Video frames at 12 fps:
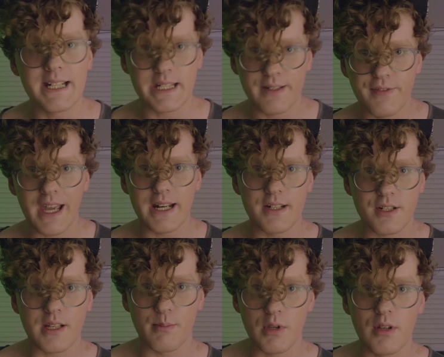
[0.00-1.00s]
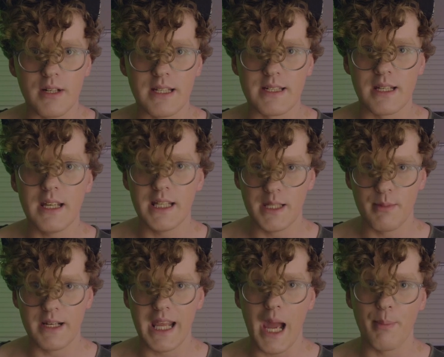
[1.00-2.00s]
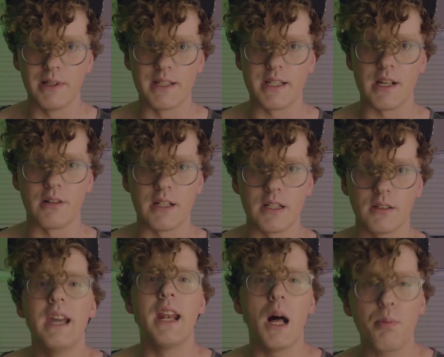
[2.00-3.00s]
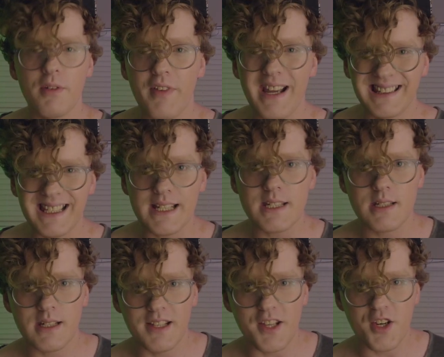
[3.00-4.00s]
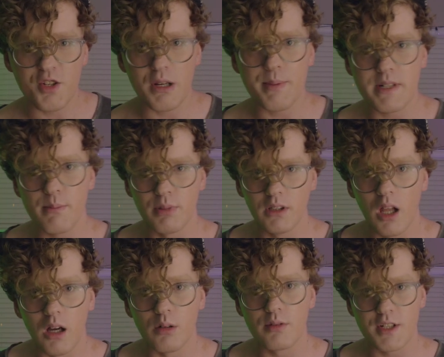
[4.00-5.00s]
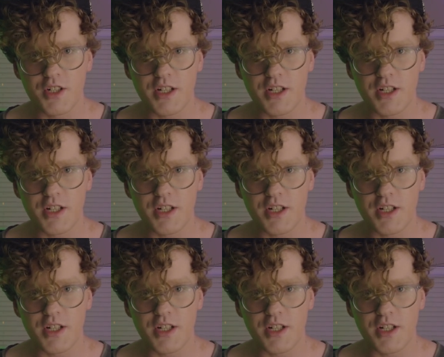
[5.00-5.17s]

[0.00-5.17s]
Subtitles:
disadvantaged communities in the Minneapolis area. And I'll provide links in the description below to